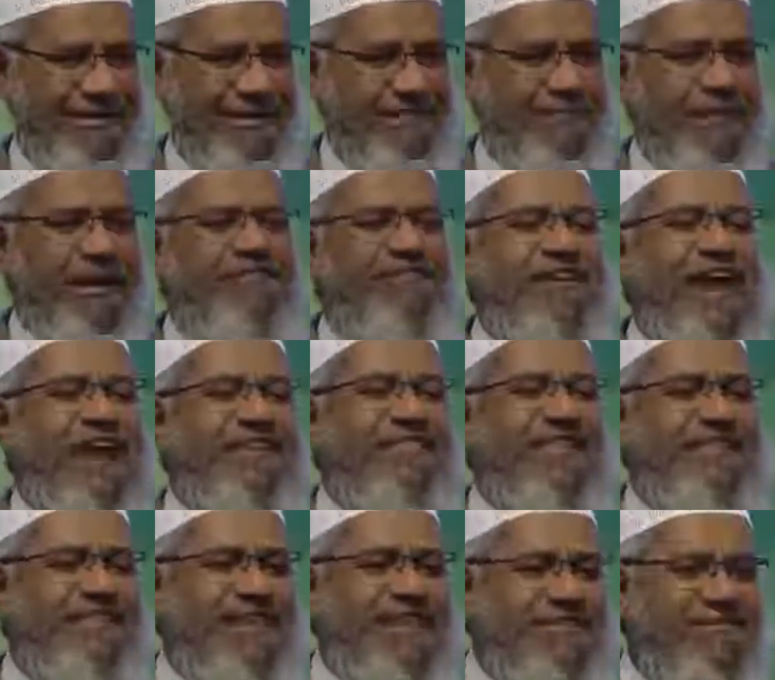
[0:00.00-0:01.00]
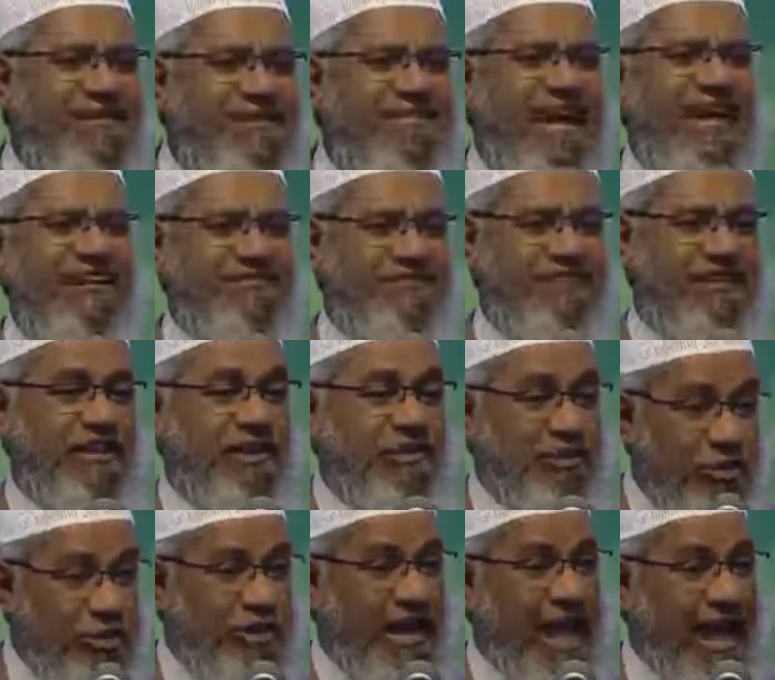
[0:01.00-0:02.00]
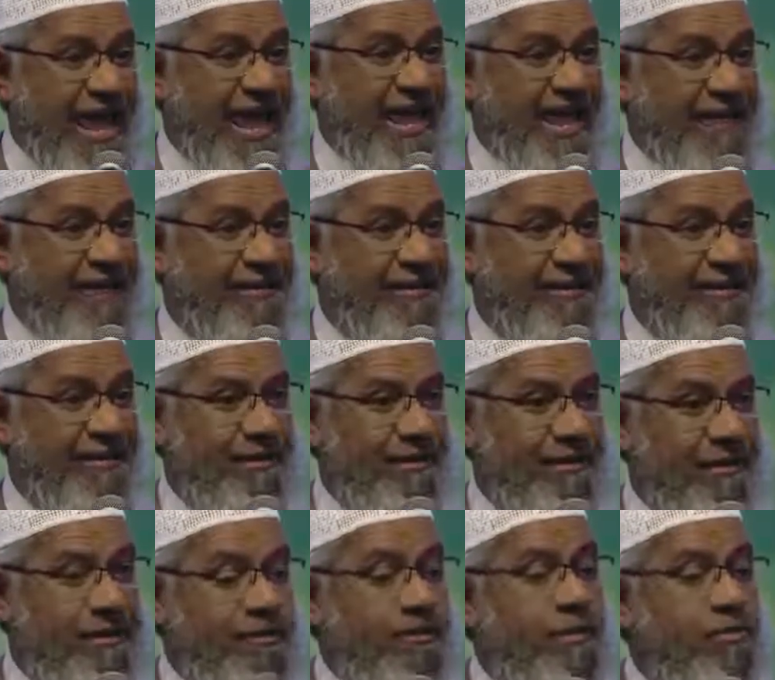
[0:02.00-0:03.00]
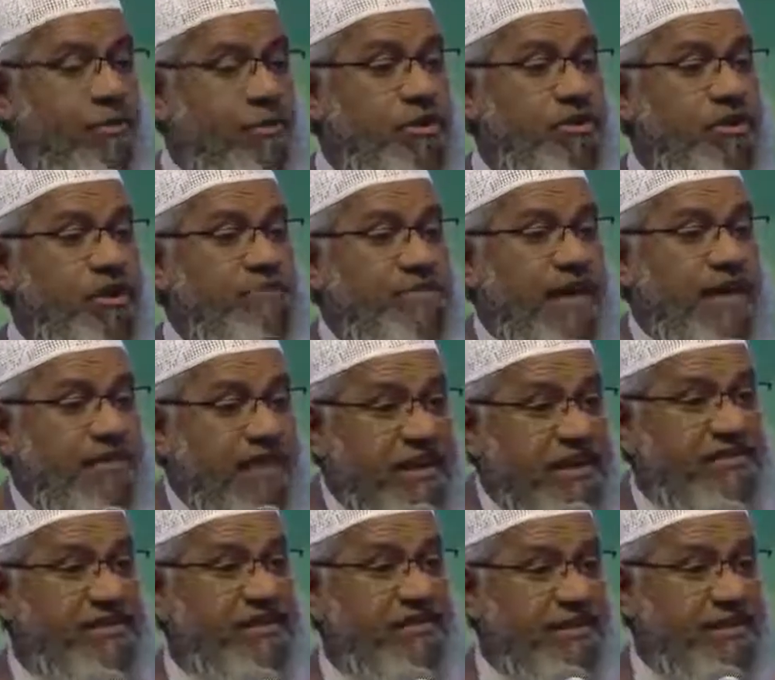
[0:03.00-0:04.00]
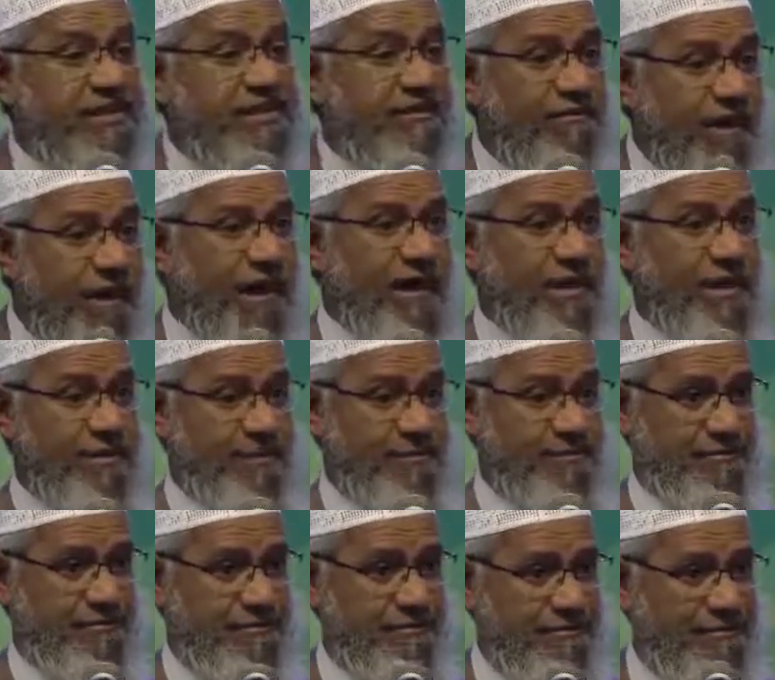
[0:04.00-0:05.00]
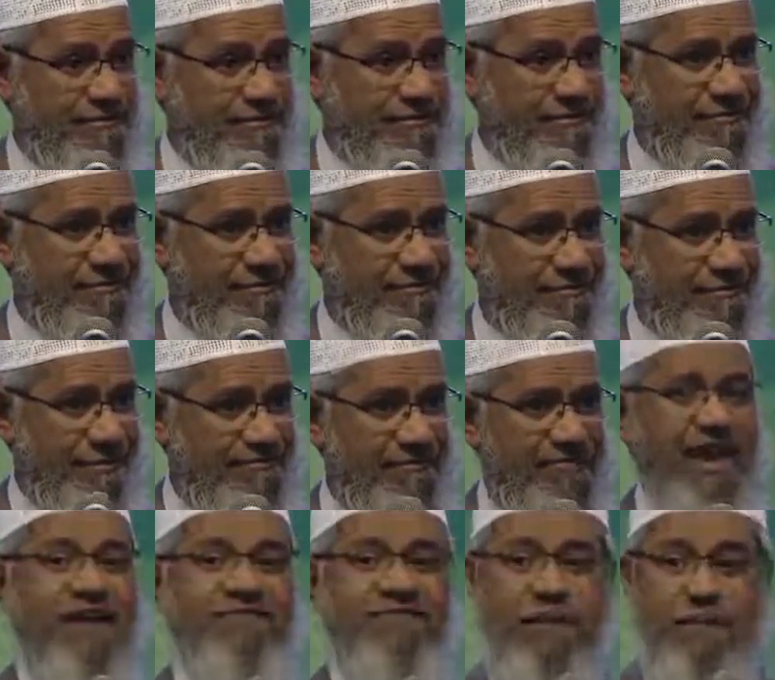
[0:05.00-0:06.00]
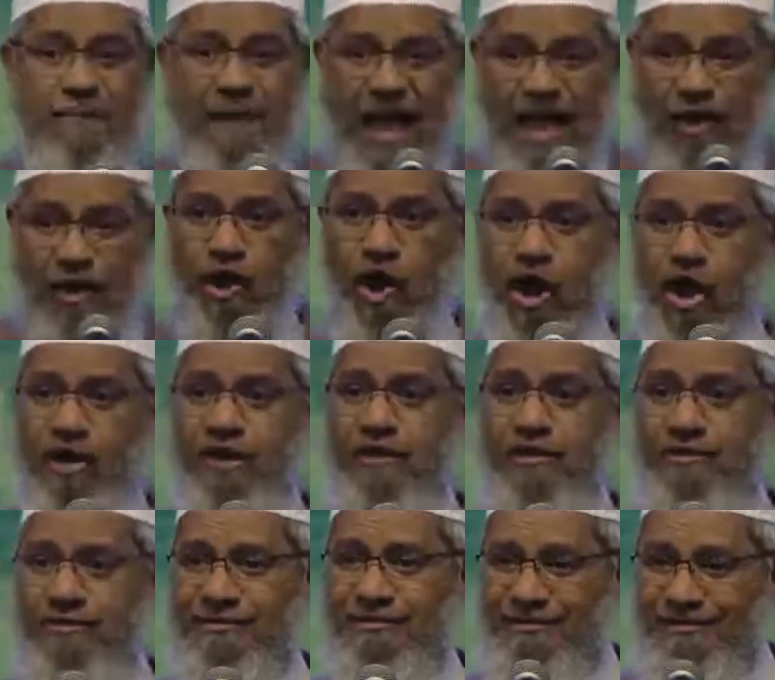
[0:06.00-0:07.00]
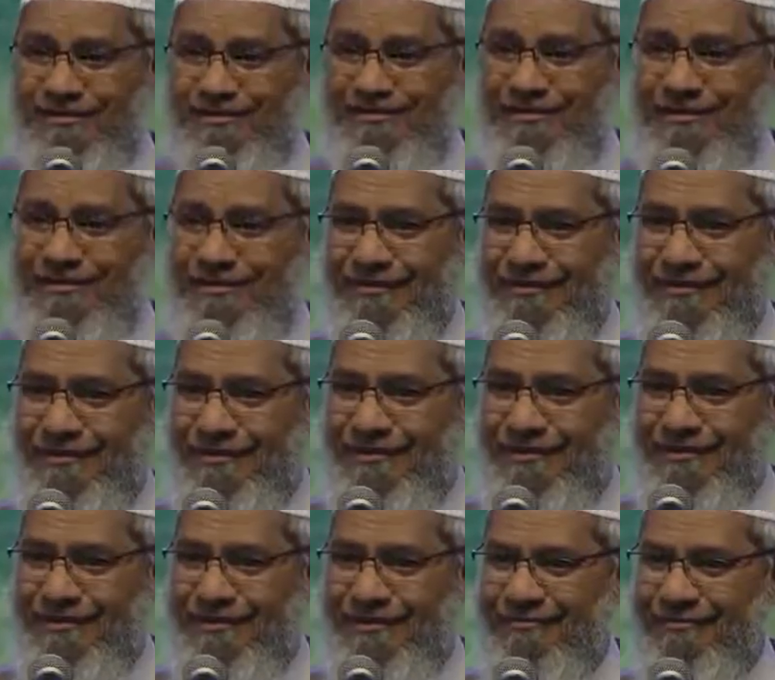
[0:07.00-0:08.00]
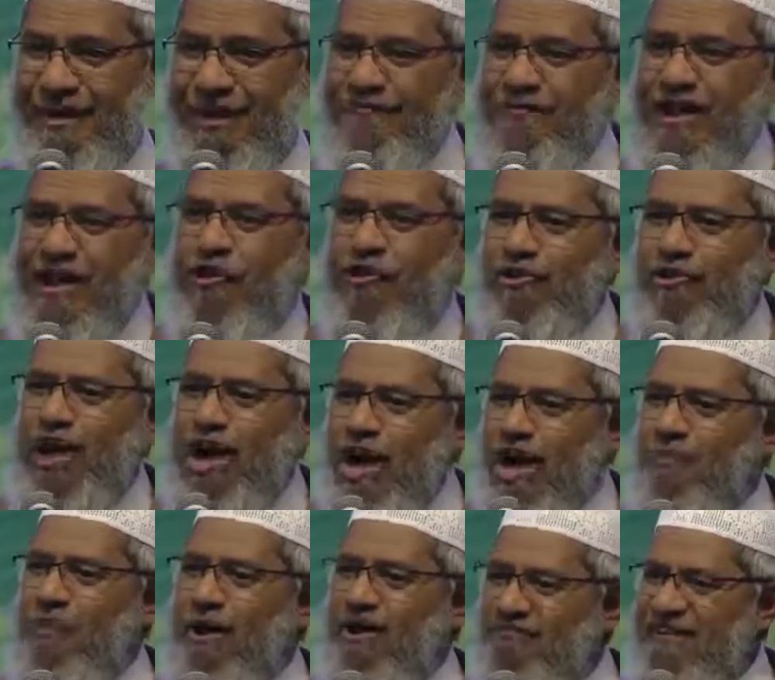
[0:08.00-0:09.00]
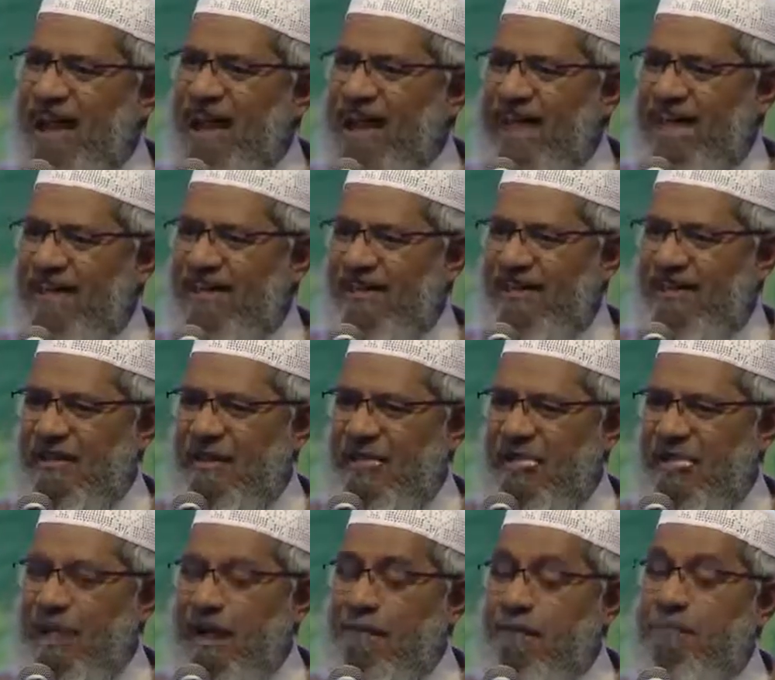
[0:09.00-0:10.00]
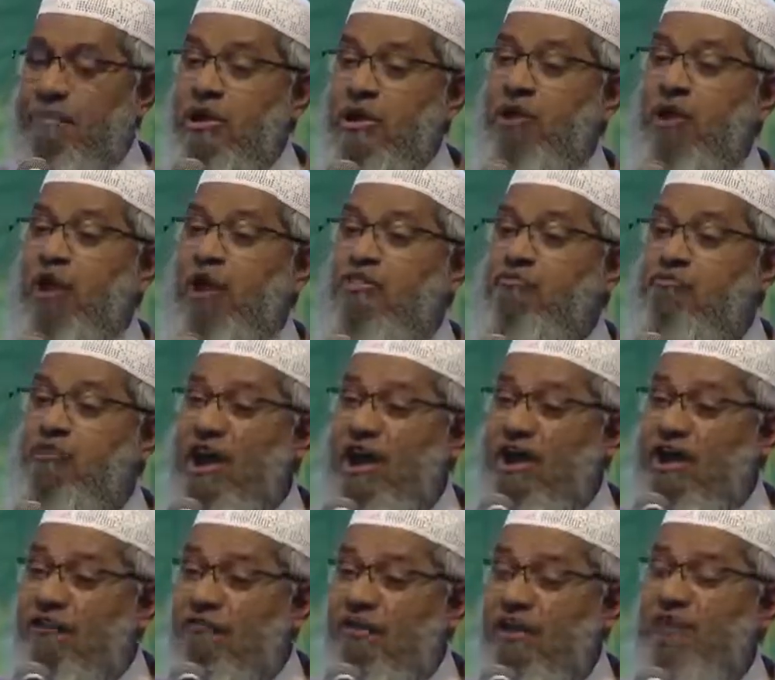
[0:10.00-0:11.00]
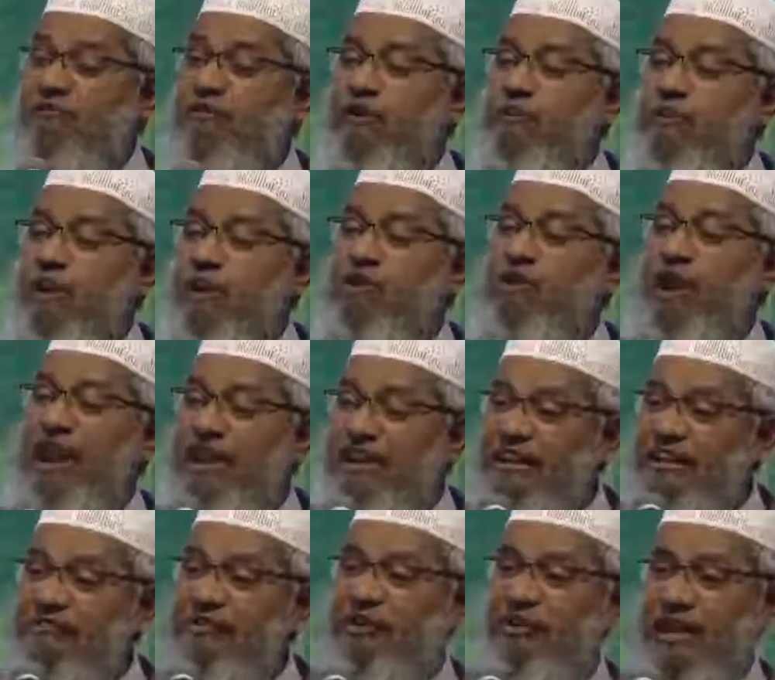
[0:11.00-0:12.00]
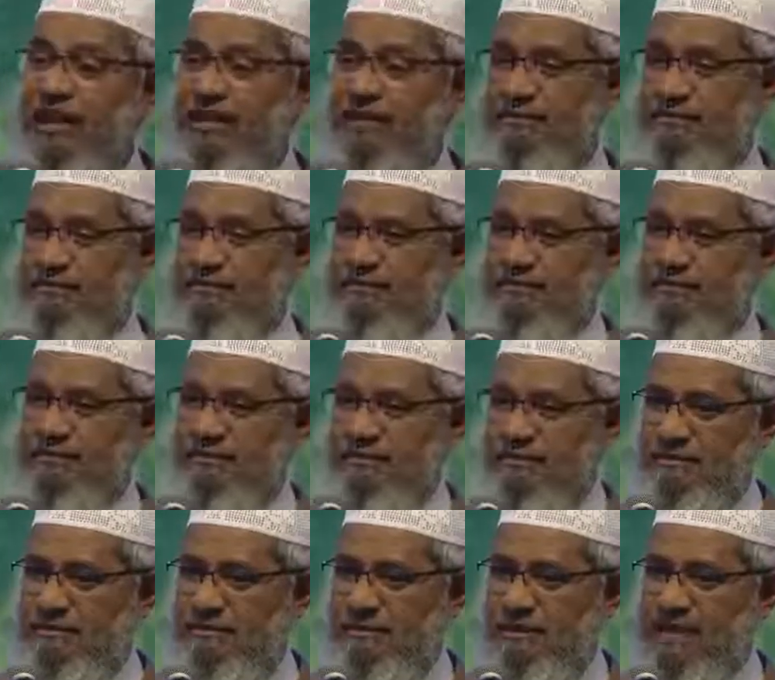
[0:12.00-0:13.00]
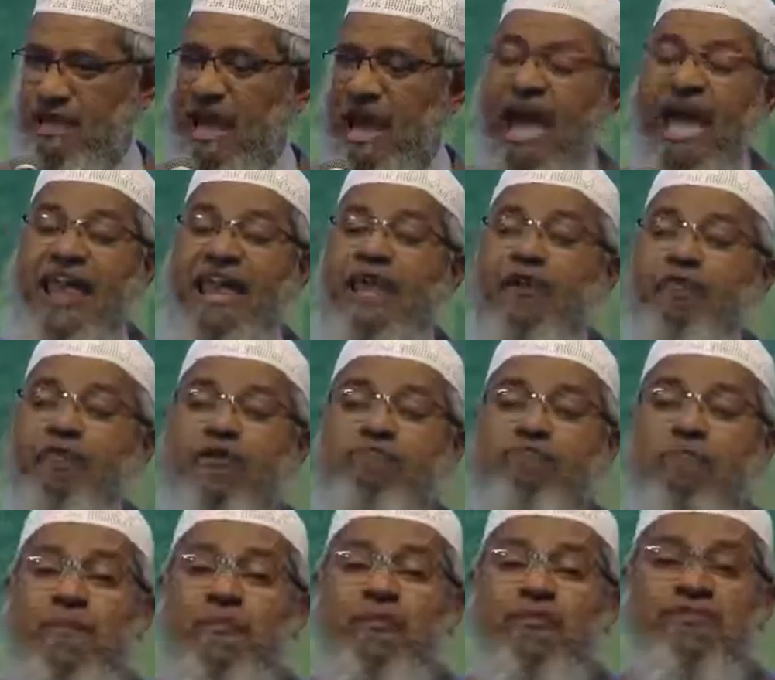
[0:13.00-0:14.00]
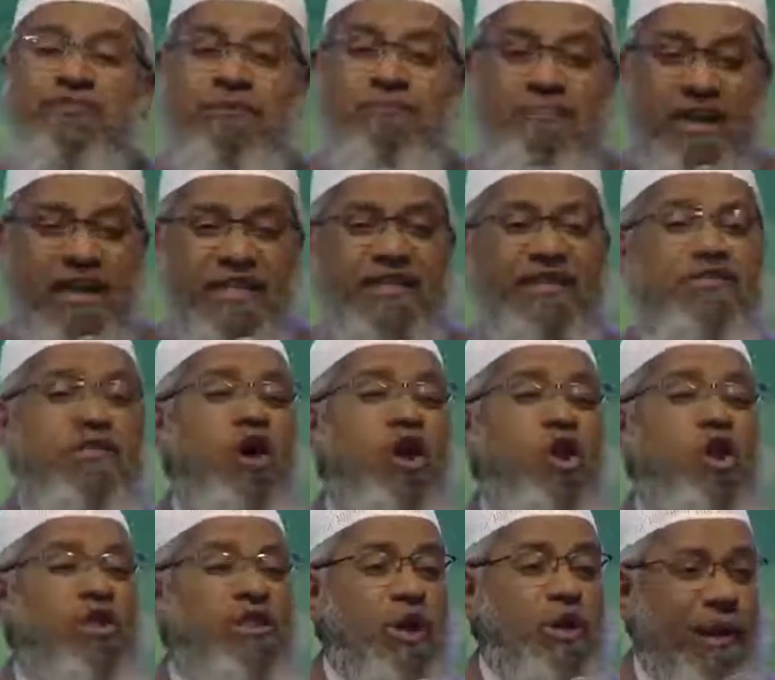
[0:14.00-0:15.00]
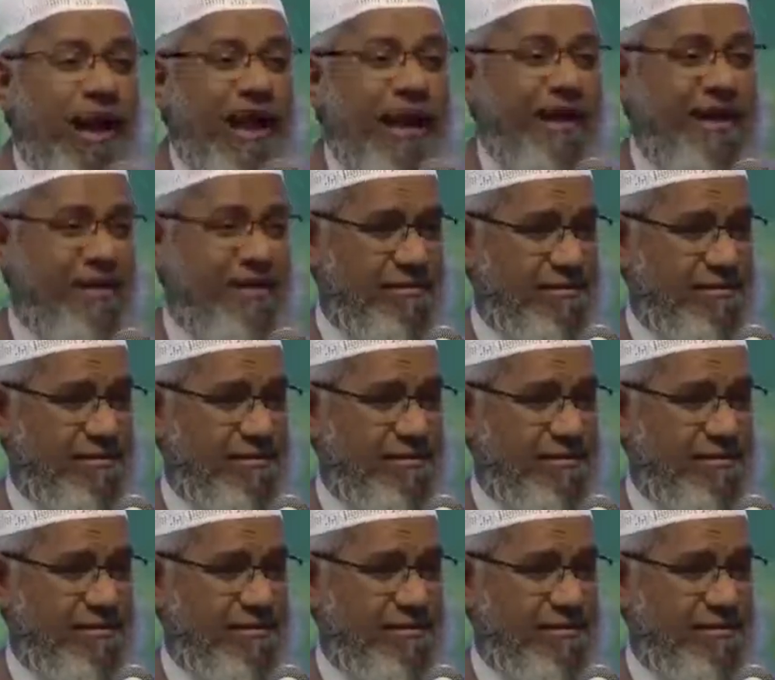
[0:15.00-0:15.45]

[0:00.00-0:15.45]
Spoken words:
But we had the deen with us. Today, the Muslims are the richest in the world. We have the black gold. But we are looked down upon. Why? Because we are away from the Quran and Sunnah. I request my Muslim brothers all over the world.